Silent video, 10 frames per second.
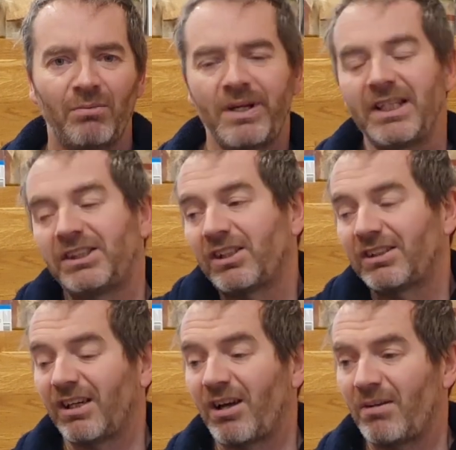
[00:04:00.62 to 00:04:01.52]
which
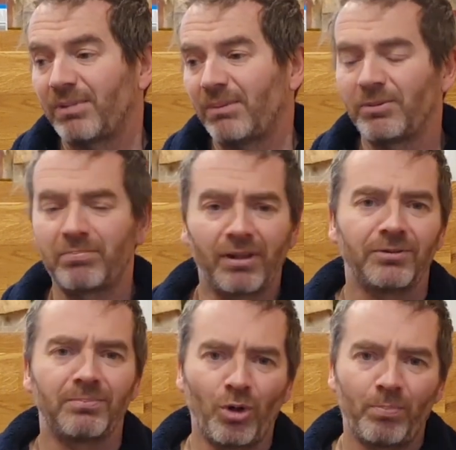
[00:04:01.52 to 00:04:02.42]
I'm
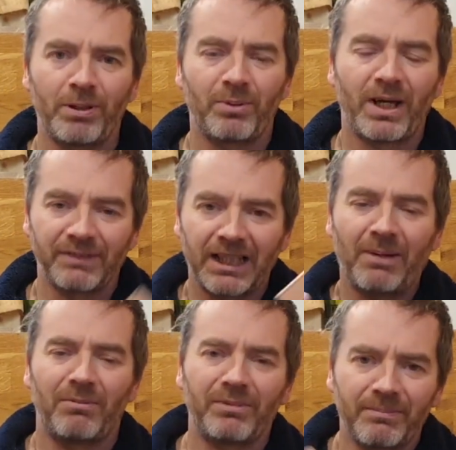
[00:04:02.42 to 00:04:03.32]
surprised more people haven't
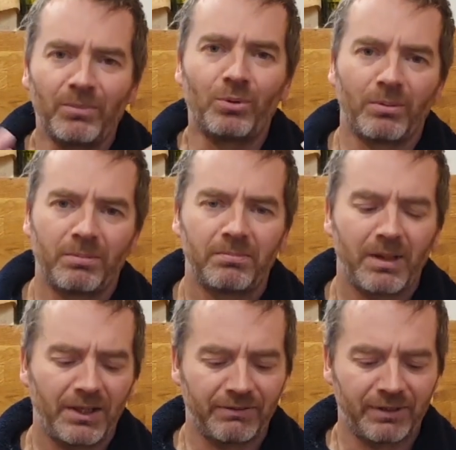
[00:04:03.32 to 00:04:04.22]
come up with more
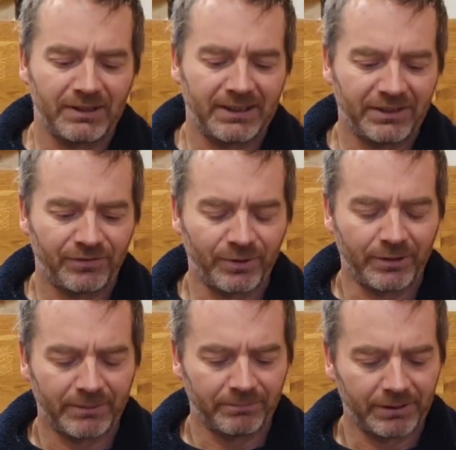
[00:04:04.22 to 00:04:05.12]
other ideas
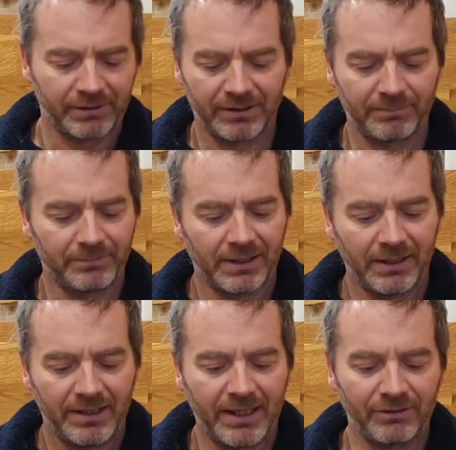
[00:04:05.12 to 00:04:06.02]
for it. But
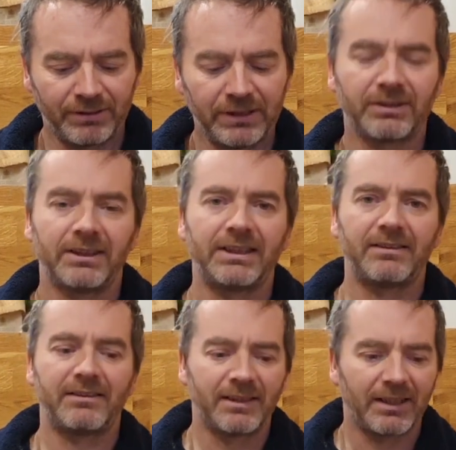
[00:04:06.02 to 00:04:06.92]
yeah, it's really good.
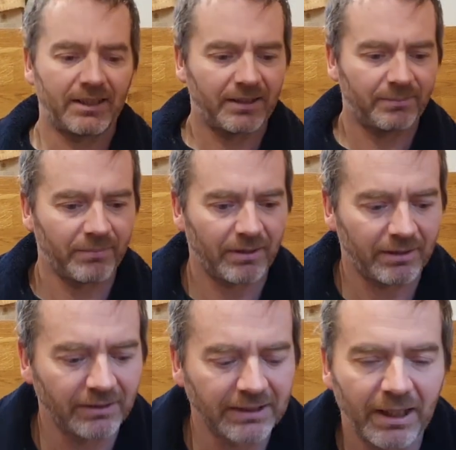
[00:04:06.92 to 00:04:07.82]
It's I
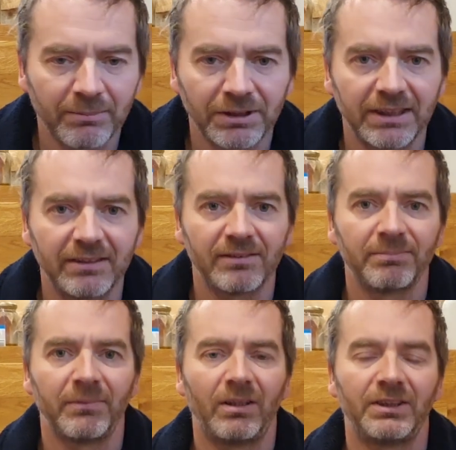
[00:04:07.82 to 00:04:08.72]
don't know how much it
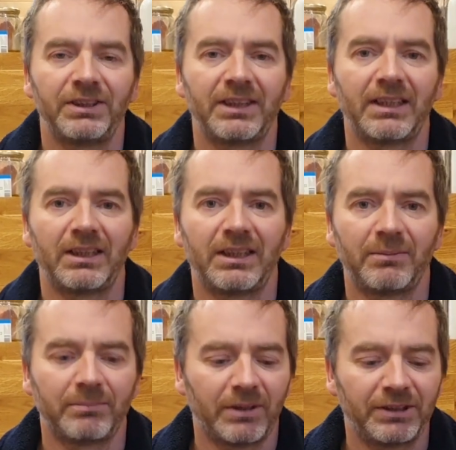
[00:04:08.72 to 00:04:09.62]
is. I
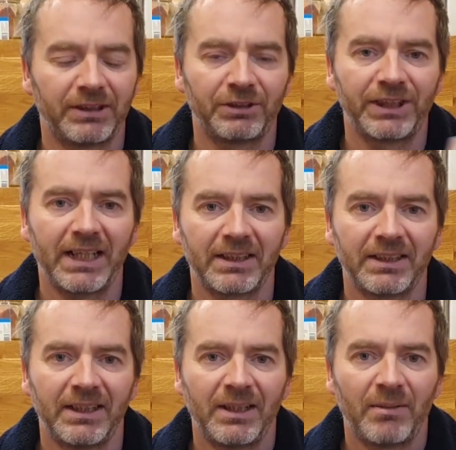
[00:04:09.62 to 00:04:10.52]
shall
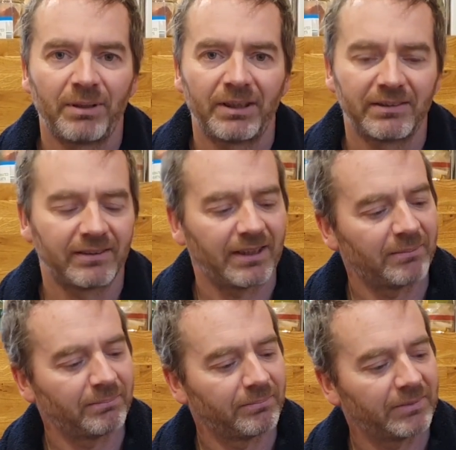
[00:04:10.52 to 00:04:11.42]
check. But
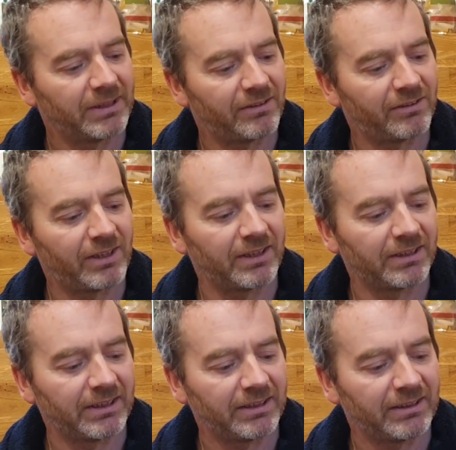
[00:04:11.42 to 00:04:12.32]
it's
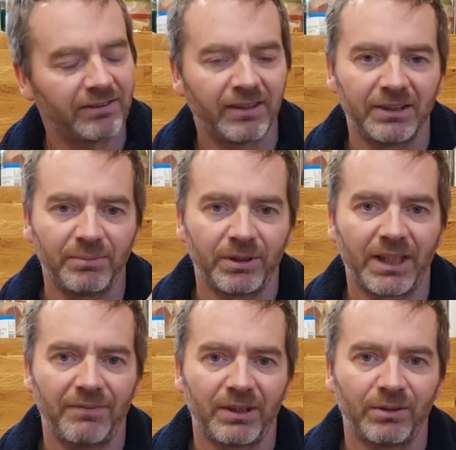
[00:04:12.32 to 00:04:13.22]
certainly
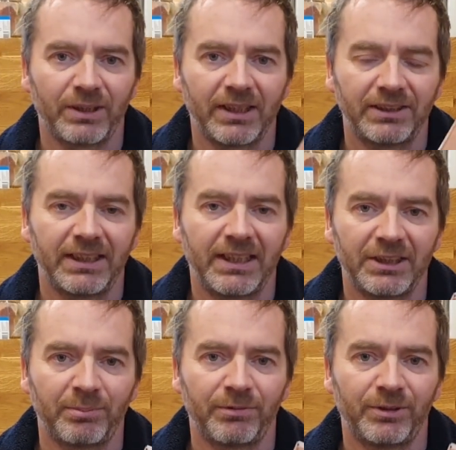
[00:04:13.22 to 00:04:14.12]
worth having a look at. Check
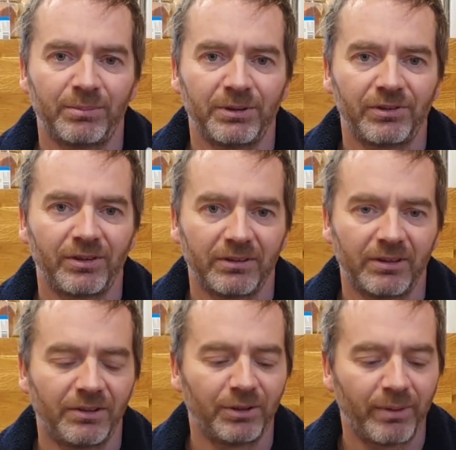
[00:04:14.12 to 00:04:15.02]
out the performance on
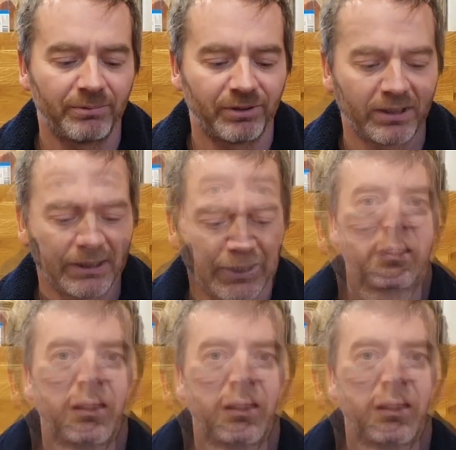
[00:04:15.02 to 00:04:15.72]
the website.